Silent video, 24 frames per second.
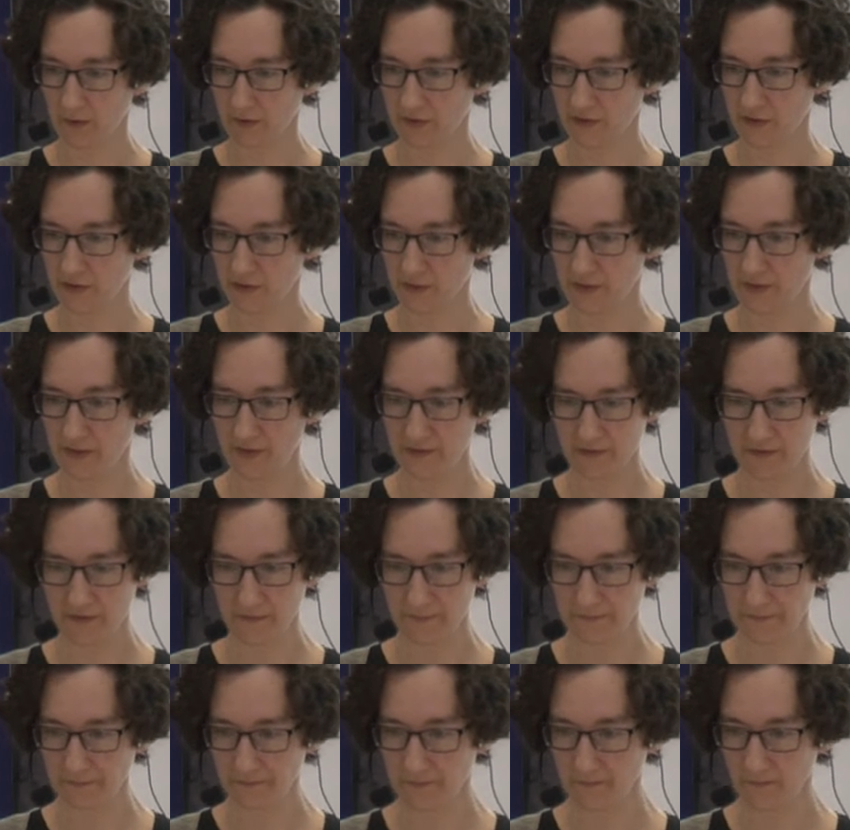to do this.
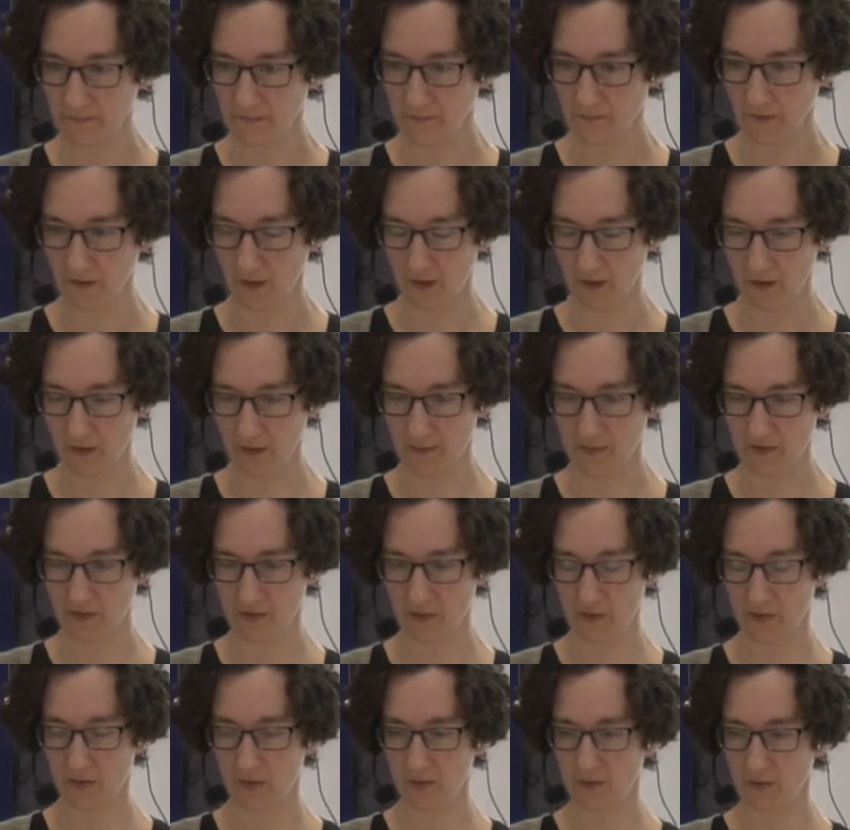
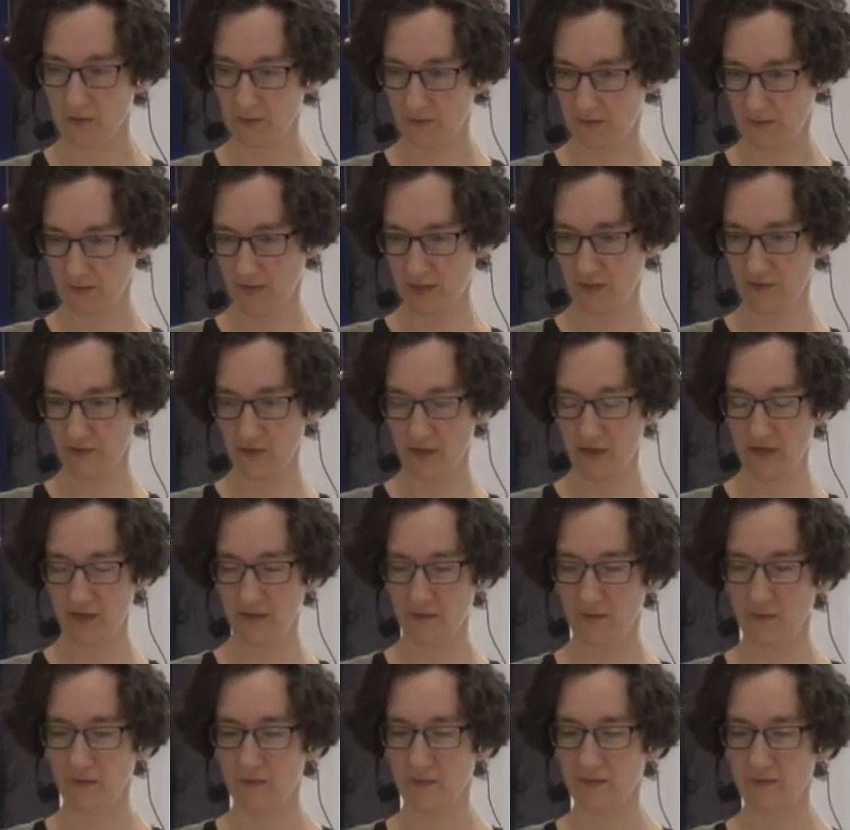So I'll try
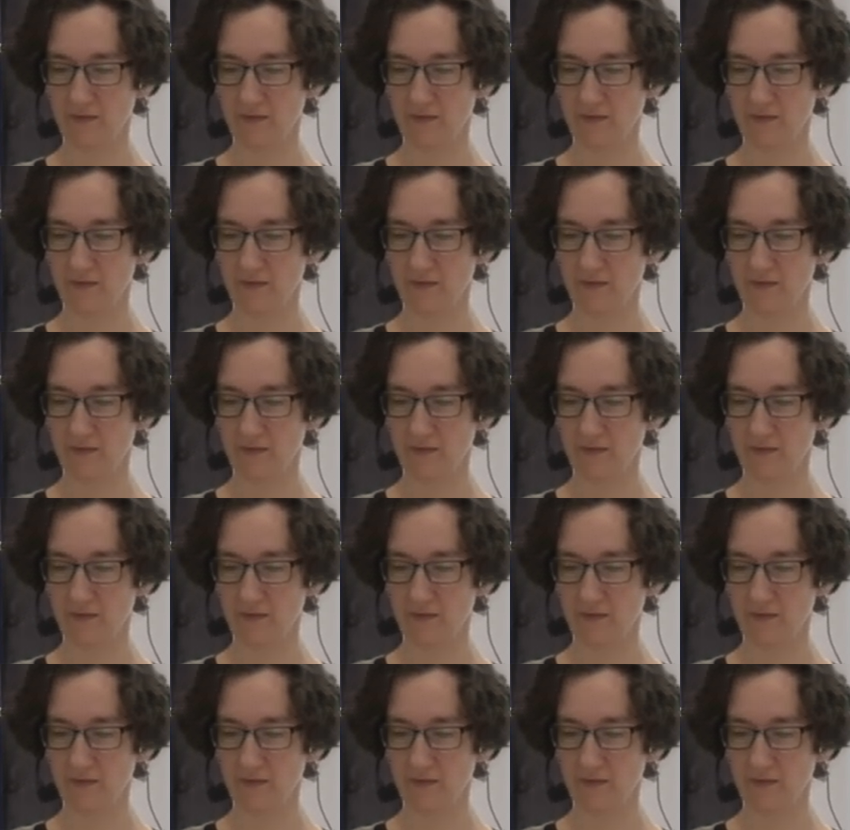and